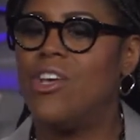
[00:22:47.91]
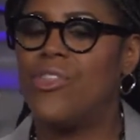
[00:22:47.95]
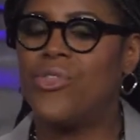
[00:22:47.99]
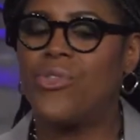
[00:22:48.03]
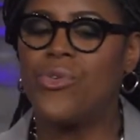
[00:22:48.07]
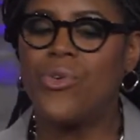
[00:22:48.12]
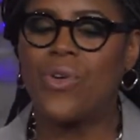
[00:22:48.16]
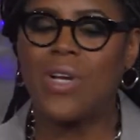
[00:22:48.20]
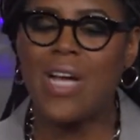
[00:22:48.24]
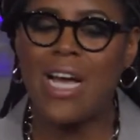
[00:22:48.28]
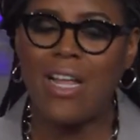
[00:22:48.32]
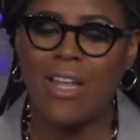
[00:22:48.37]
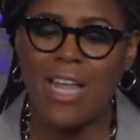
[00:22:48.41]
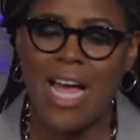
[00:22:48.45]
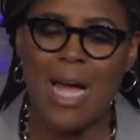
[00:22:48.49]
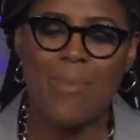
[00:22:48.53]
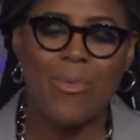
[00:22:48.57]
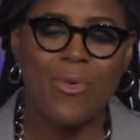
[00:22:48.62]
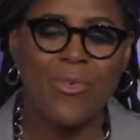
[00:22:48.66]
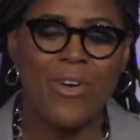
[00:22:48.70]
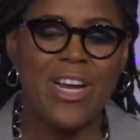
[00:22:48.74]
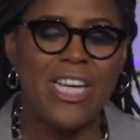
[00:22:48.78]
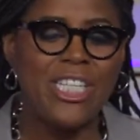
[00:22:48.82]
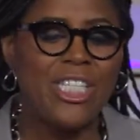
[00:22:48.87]
Through
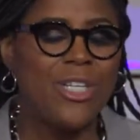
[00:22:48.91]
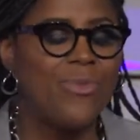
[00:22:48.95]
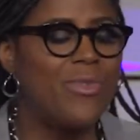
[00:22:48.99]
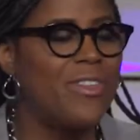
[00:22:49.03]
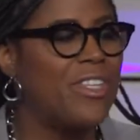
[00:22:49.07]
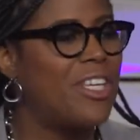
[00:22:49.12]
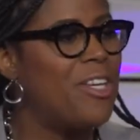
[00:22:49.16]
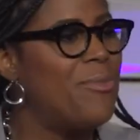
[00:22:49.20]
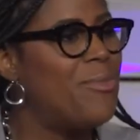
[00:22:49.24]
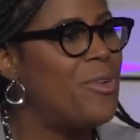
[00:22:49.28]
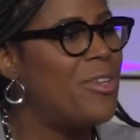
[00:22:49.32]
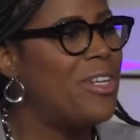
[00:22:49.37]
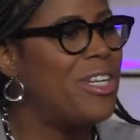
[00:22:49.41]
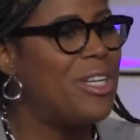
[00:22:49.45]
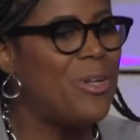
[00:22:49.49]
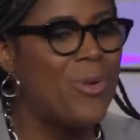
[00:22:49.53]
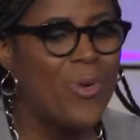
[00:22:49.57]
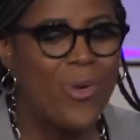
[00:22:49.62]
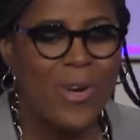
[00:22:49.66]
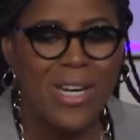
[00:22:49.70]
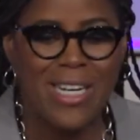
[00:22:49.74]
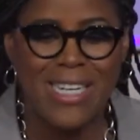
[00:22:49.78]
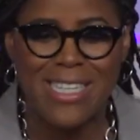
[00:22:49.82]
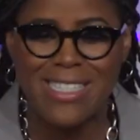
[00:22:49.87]
collaboration with community
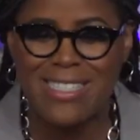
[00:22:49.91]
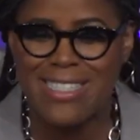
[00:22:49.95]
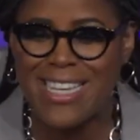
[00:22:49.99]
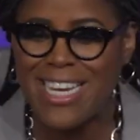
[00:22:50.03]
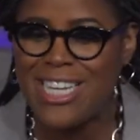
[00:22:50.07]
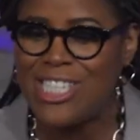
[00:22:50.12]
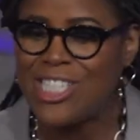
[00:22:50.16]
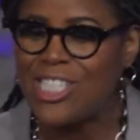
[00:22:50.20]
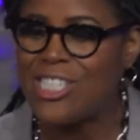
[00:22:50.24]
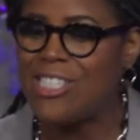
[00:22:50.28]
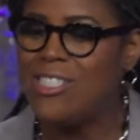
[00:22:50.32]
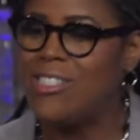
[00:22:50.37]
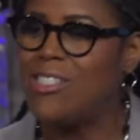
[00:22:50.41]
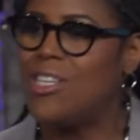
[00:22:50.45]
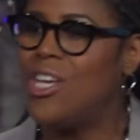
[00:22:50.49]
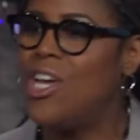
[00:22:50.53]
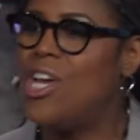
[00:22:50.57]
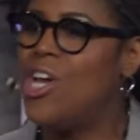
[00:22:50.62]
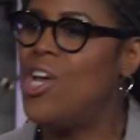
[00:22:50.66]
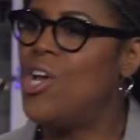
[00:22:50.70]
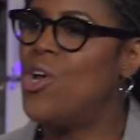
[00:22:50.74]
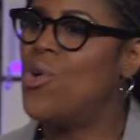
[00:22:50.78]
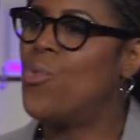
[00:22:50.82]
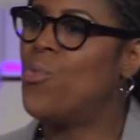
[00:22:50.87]
organizations,
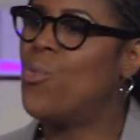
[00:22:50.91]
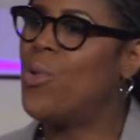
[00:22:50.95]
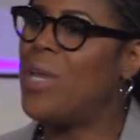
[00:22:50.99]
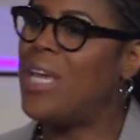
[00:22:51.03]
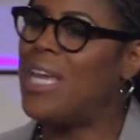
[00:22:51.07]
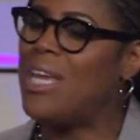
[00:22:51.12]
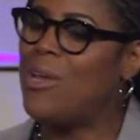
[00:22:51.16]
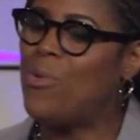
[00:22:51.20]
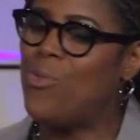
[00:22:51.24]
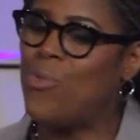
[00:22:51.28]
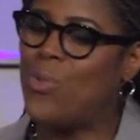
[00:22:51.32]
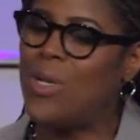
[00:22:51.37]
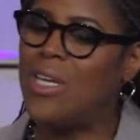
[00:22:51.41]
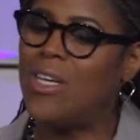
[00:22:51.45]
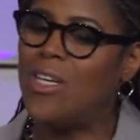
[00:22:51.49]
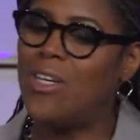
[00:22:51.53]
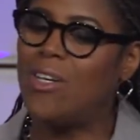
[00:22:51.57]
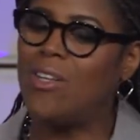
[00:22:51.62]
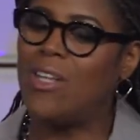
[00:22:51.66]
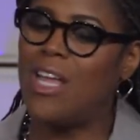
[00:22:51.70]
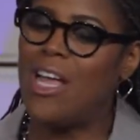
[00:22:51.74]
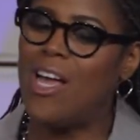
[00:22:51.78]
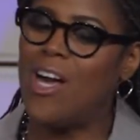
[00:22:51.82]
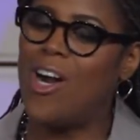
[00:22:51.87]
we
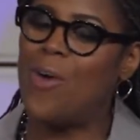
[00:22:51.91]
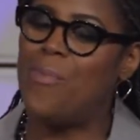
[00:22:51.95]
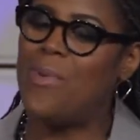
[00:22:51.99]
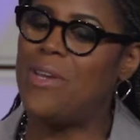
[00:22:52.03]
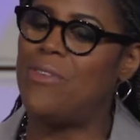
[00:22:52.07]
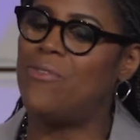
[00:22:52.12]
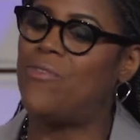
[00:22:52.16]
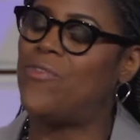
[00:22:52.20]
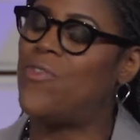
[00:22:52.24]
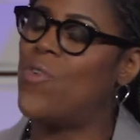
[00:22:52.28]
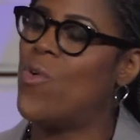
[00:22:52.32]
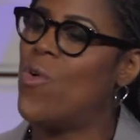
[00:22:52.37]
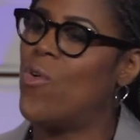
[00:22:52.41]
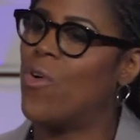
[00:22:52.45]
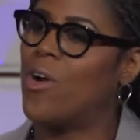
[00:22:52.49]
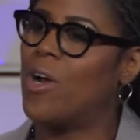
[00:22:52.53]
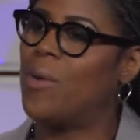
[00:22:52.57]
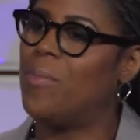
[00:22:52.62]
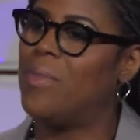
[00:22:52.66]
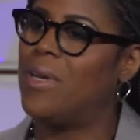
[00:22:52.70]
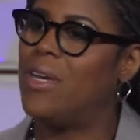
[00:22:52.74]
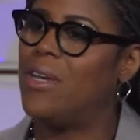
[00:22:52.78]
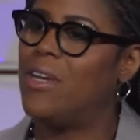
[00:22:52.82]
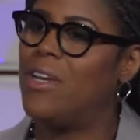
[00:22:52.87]
will help
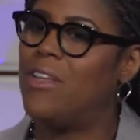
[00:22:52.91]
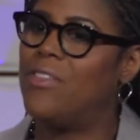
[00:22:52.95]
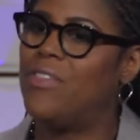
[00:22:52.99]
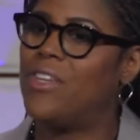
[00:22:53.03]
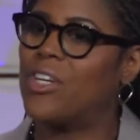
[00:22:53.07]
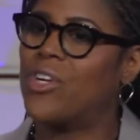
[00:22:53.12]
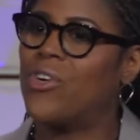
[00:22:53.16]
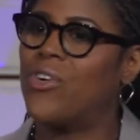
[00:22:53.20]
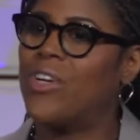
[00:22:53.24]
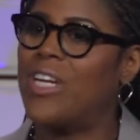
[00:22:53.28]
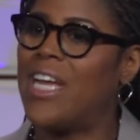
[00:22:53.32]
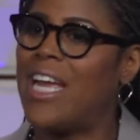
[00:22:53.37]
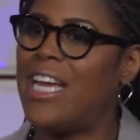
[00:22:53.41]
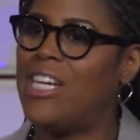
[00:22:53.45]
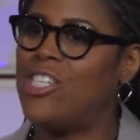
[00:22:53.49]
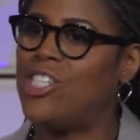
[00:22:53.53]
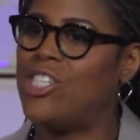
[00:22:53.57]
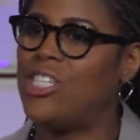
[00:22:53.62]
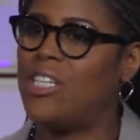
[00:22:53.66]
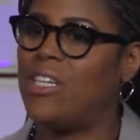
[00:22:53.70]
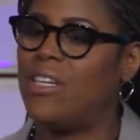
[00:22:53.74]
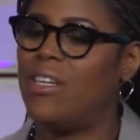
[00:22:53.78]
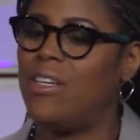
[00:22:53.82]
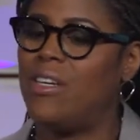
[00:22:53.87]
inform the
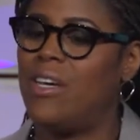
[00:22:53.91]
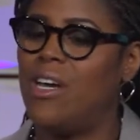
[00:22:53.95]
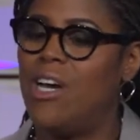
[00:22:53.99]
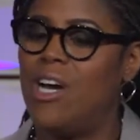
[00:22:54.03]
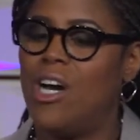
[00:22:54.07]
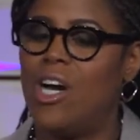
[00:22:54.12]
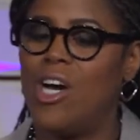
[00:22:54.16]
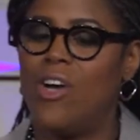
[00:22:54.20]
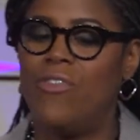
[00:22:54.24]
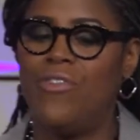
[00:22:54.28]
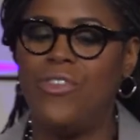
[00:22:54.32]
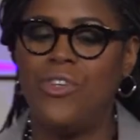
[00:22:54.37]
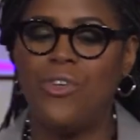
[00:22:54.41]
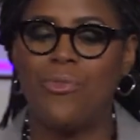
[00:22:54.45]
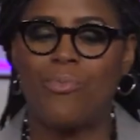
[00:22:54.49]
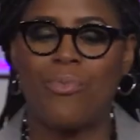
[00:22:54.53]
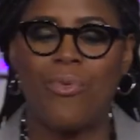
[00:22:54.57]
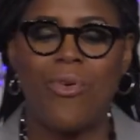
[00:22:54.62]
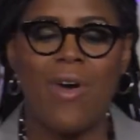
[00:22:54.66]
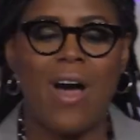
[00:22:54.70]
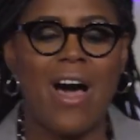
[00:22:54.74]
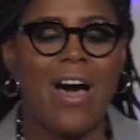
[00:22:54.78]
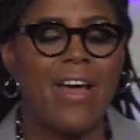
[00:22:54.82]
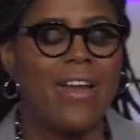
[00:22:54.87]
creation of new
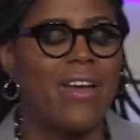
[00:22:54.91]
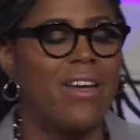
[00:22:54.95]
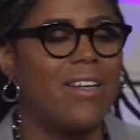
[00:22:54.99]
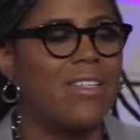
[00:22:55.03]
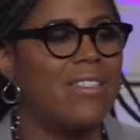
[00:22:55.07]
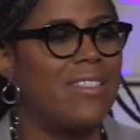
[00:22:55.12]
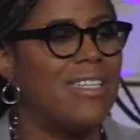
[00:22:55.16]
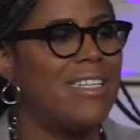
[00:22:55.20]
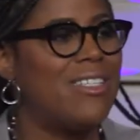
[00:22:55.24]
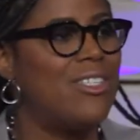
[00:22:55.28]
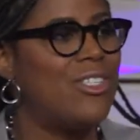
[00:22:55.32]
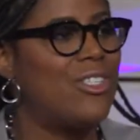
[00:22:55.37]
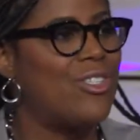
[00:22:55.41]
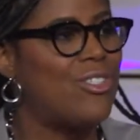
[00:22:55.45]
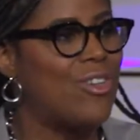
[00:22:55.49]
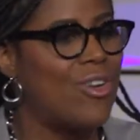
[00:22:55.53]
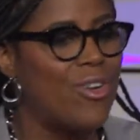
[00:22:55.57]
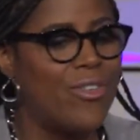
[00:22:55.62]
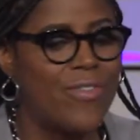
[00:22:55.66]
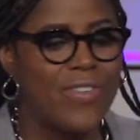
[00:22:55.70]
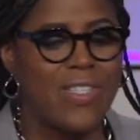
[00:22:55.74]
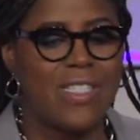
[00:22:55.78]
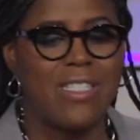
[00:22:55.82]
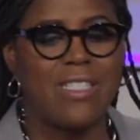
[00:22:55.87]
products and
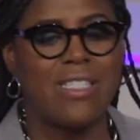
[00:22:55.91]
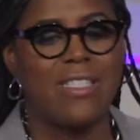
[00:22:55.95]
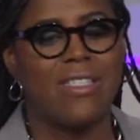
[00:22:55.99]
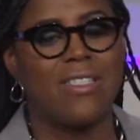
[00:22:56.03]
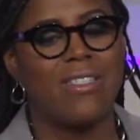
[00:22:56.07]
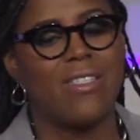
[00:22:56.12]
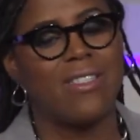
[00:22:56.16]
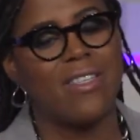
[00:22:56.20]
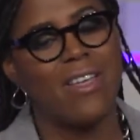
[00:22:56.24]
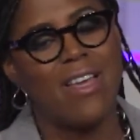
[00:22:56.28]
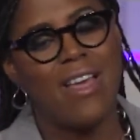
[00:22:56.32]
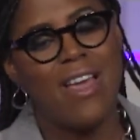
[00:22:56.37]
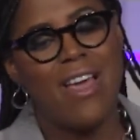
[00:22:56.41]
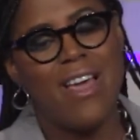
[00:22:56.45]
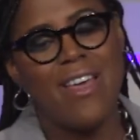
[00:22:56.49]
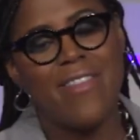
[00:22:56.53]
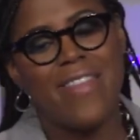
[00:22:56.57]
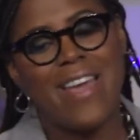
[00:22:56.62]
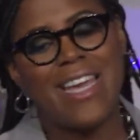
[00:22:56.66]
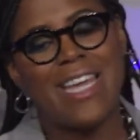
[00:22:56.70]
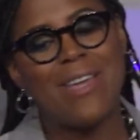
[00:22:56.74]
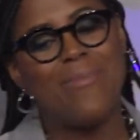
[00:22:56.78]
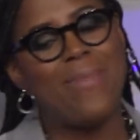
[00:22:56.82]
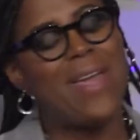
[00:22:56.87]
services
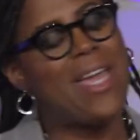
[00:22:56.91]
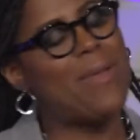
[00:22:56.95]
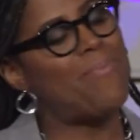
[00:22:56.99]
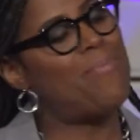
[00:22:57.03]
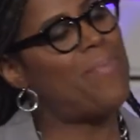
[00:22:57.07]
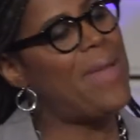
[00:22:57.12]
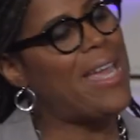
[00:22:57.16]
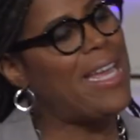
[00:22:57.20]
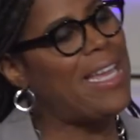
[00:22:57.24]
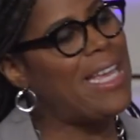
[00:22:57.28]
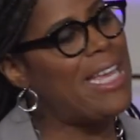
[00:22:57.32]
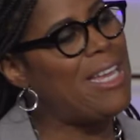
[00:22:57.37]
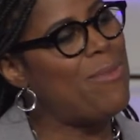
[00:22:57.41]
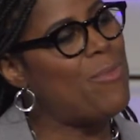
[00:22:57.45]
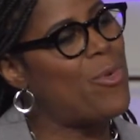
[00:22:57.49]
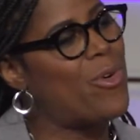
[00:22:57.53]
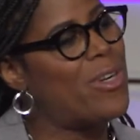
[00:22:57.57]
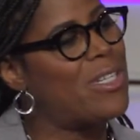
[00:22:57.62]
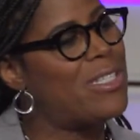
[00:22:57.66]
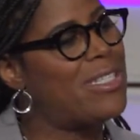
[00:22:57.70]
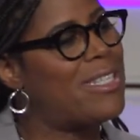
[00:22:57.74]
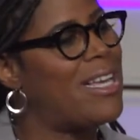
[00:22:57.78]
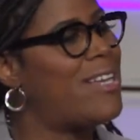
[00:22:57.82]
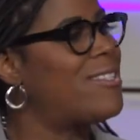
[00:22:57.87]
that can make banking
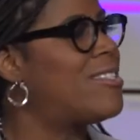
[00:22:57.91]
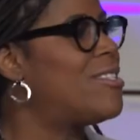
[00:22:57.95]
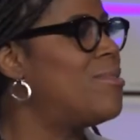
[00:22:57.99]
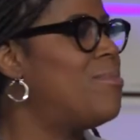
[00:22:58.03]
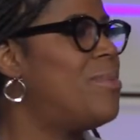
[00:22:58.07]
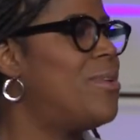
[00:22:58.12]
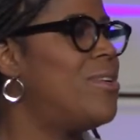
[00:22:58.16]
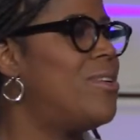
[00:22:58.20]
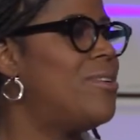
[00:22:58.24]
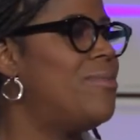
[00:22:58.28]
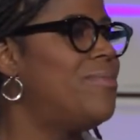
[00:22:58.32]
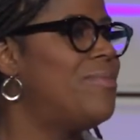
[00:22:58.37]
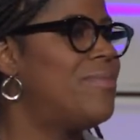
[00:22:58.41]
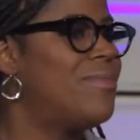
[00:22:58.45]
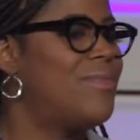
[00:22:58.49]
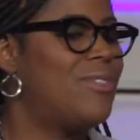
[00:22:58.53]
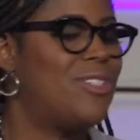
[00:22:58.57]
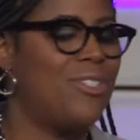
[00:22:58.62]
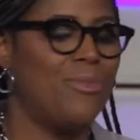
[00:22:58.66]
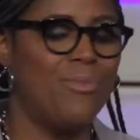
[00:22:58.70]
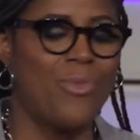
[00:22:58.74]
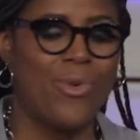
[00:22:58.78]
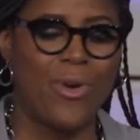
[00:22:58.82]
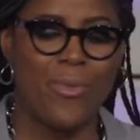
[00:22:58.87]
more accessible
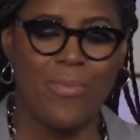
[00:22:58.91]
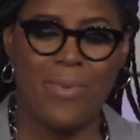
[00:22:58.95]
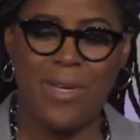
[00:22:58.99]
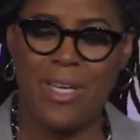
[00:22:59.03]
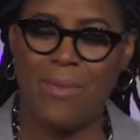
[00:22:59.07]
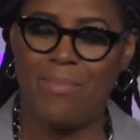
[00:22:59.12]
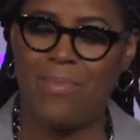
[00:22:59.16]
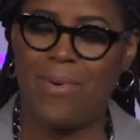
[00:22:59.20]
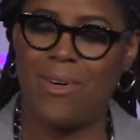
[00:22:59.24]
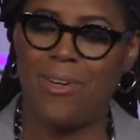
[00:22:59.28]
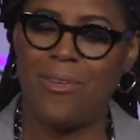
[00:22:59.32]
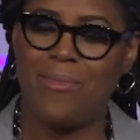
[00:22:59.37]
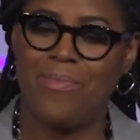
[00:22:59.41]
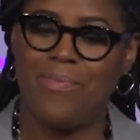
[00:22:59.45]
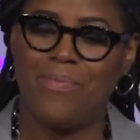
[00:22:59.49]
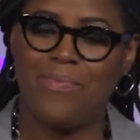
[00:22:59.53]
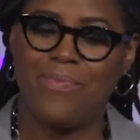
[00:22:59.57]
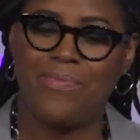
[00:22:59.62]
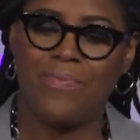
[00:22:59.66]
to more people.